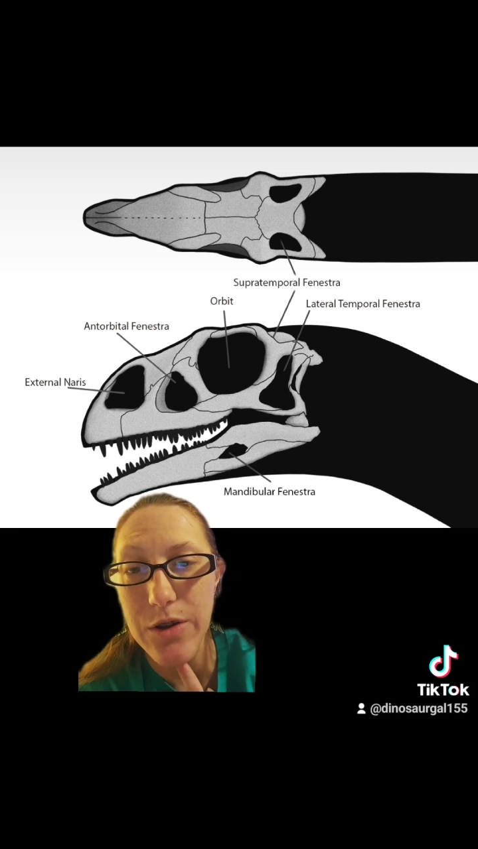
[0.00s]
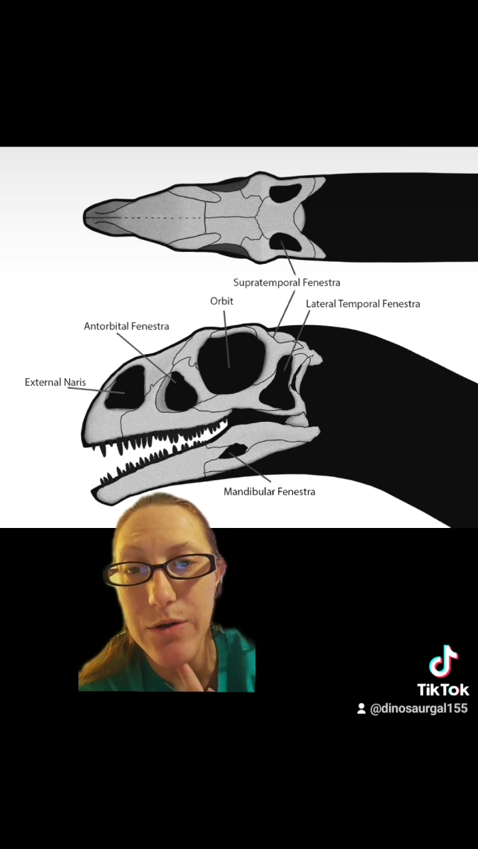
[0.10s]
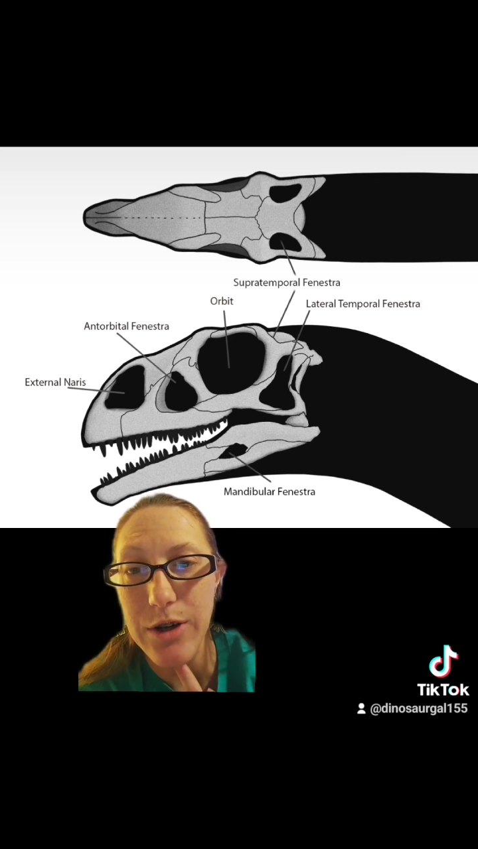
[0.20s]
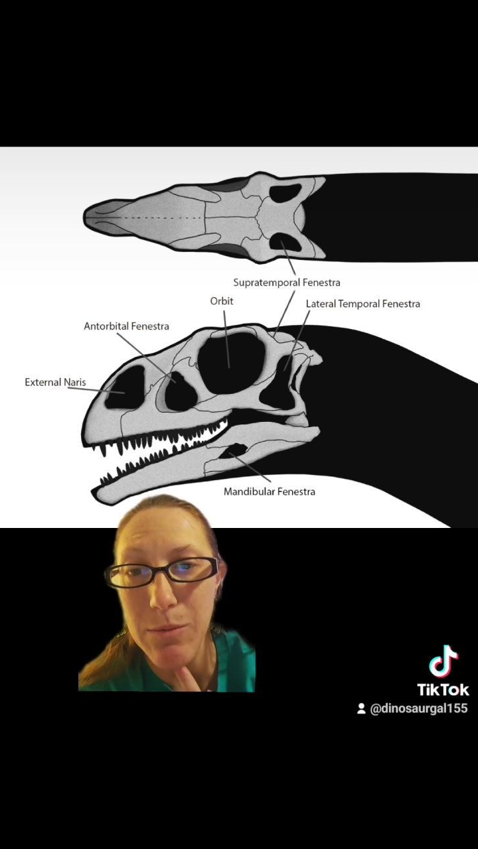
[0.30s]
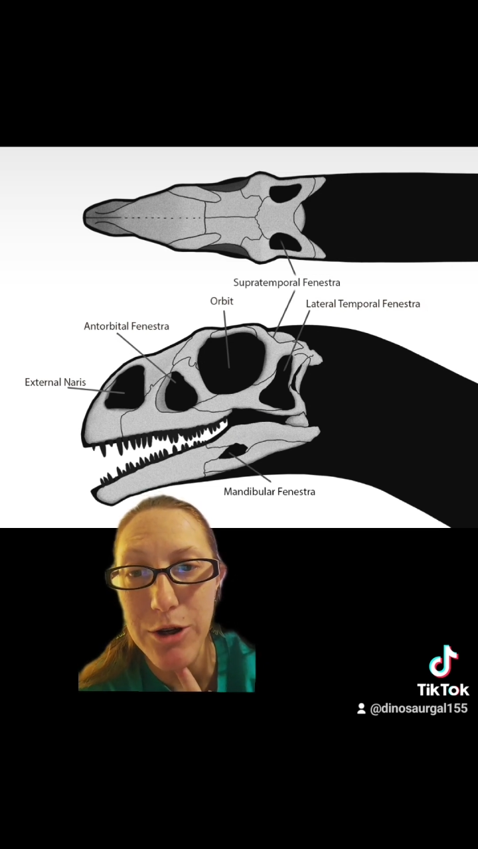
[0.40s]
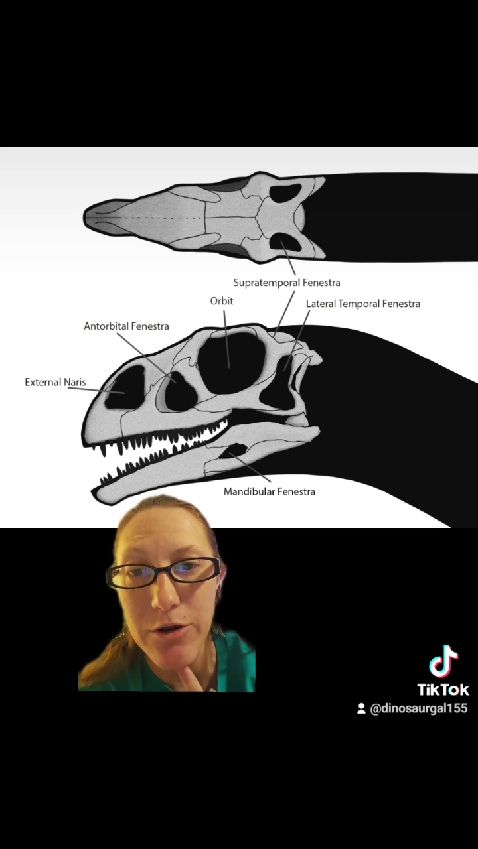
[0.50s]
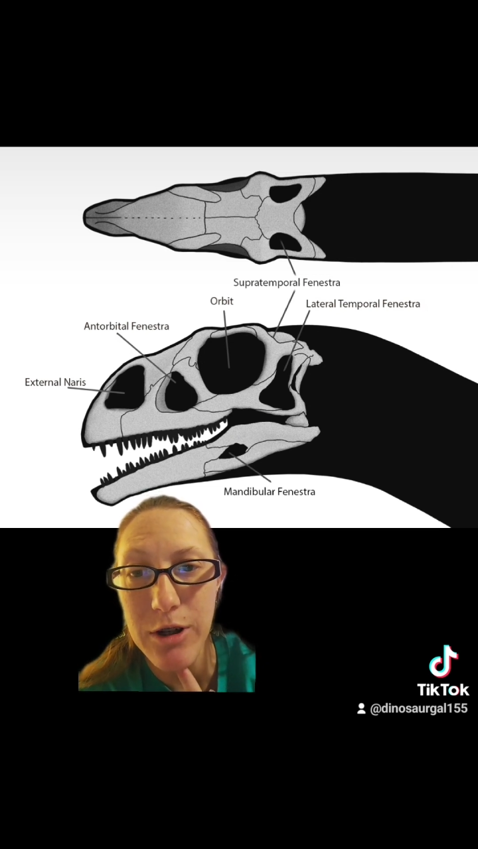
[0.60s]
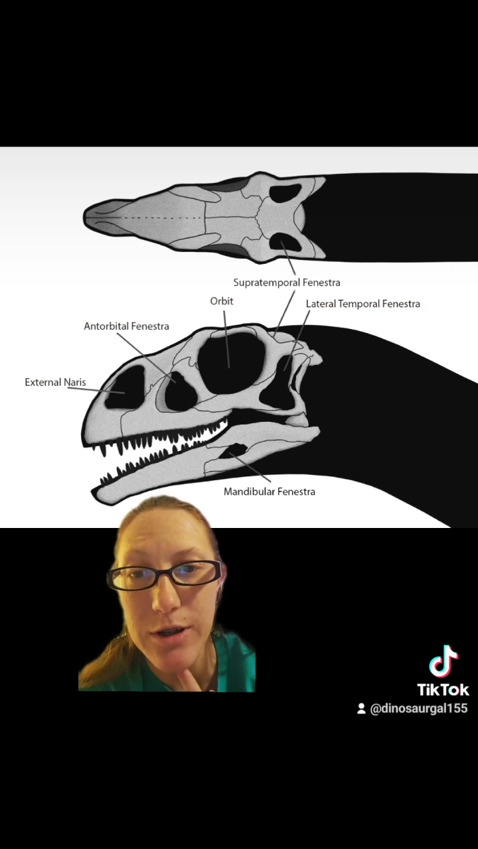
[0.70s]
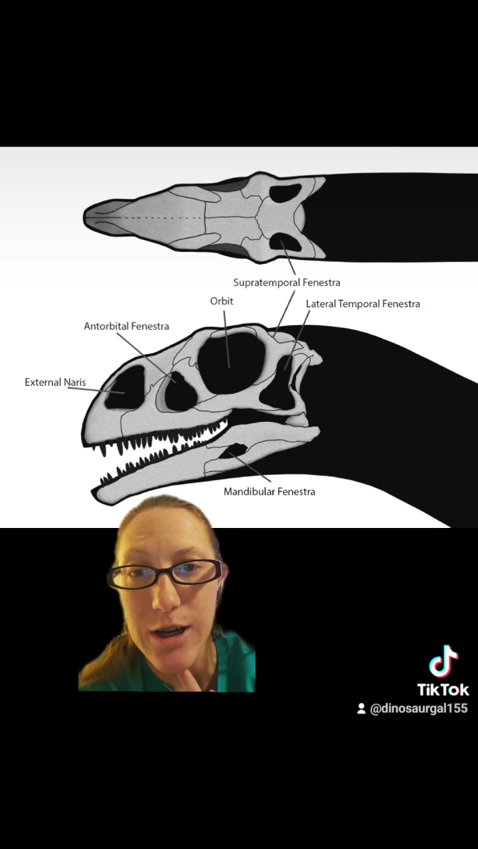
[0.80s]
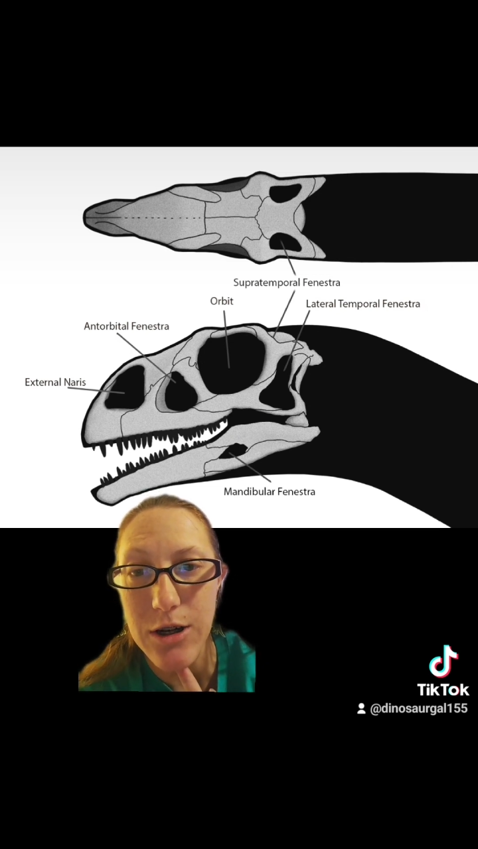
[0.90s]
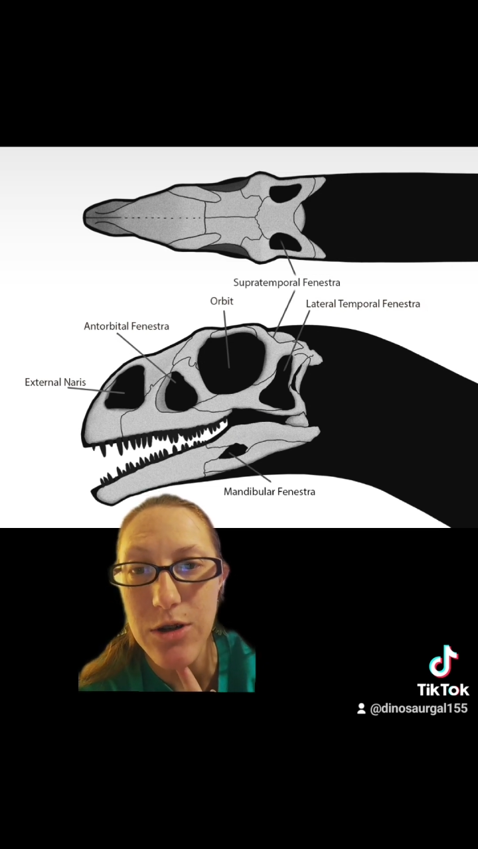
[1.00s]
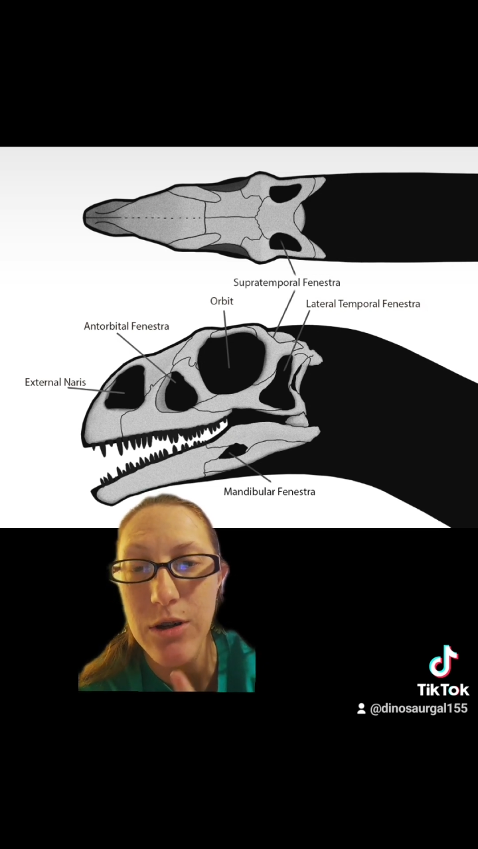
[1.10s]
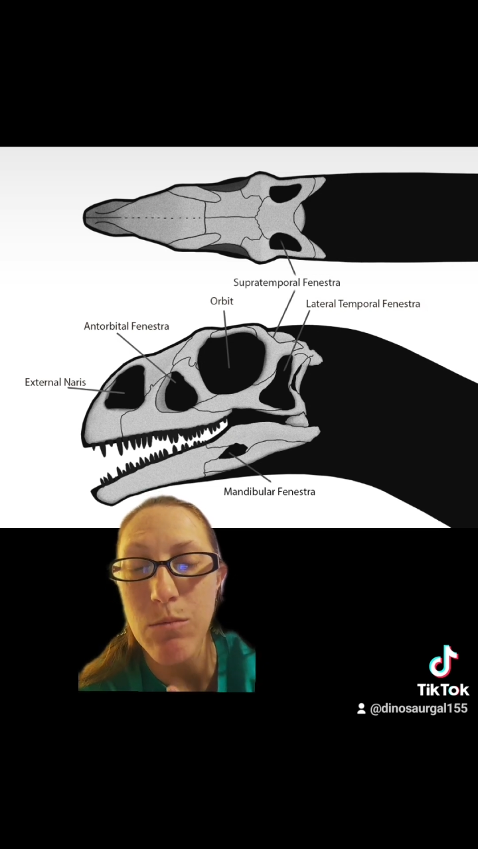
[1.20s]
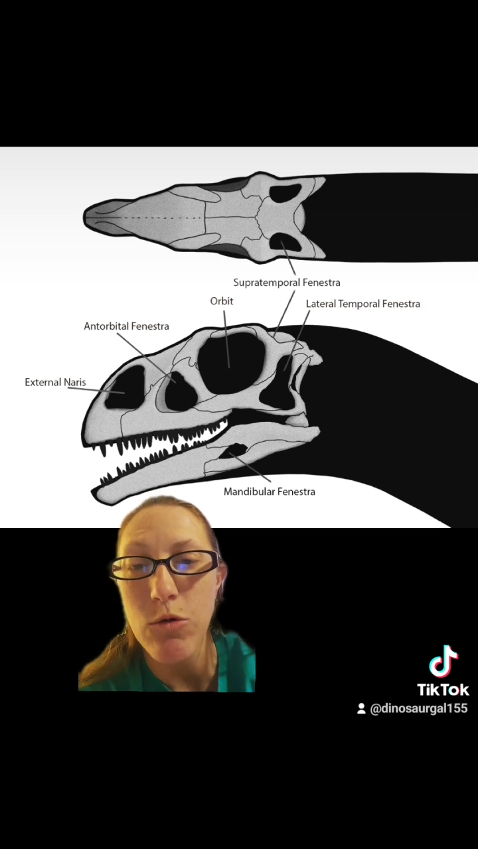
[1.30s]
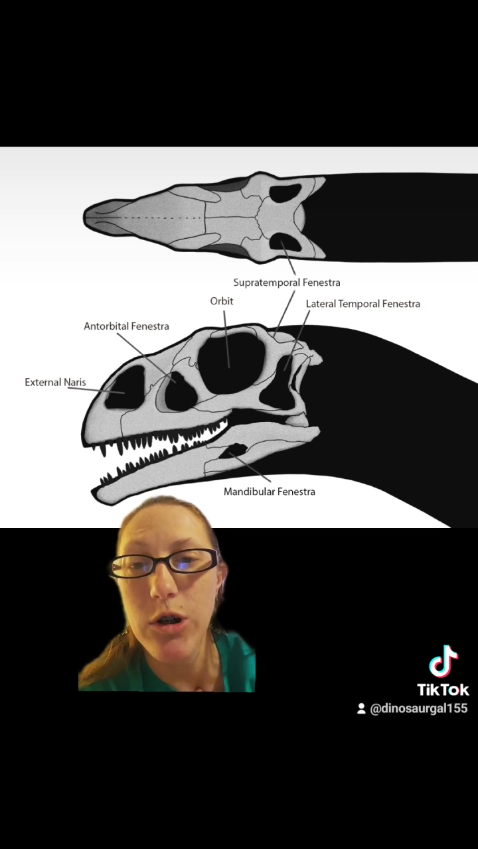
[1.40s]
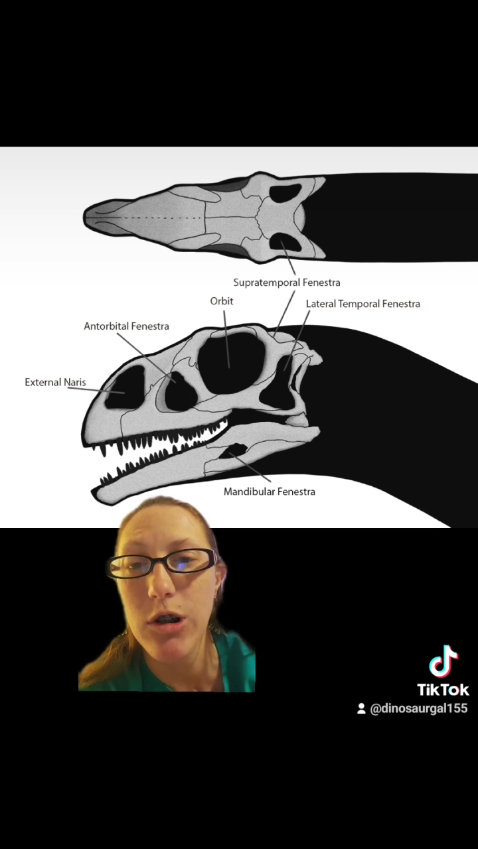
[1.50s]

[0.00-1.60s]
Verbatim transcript: So Dimetrodon is actually more